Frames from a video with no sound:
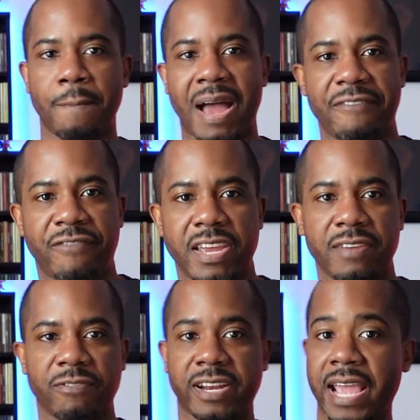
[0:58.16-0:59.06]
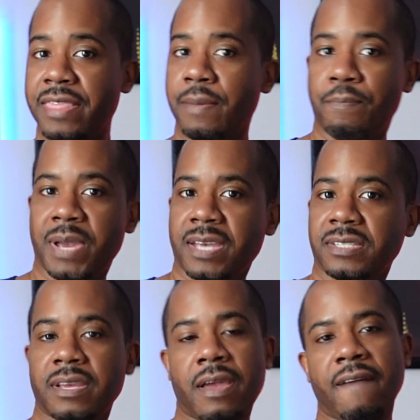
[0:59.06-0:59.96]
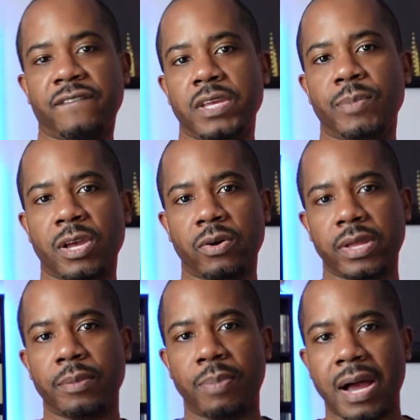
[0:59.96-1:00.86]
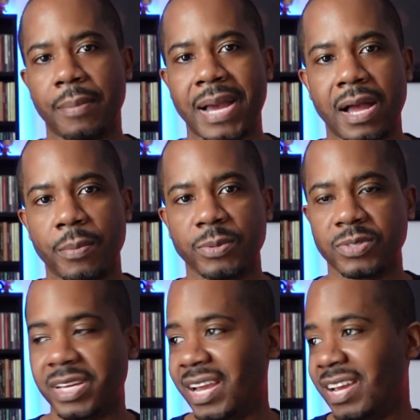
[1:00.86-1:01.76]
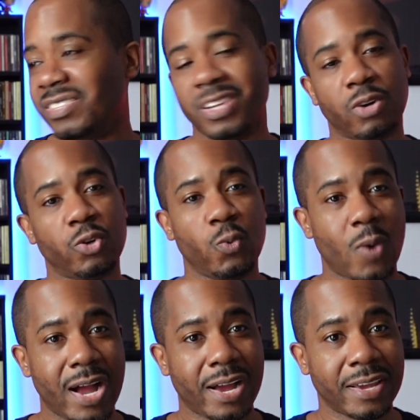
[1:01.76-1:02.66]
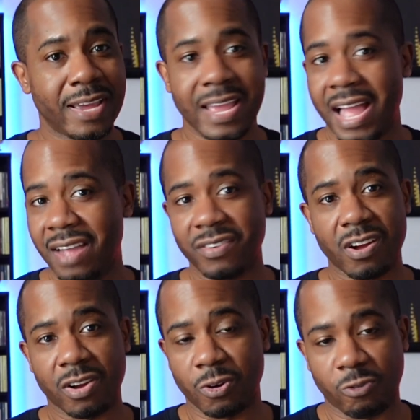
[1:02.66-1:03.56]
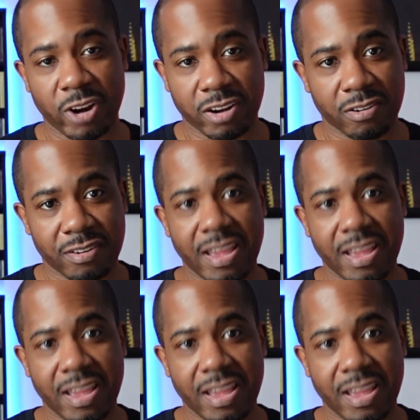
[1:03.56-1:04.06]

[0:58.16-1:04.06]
my favorite and the best female hip hop albums. And I'll tell you why. I've gone on record.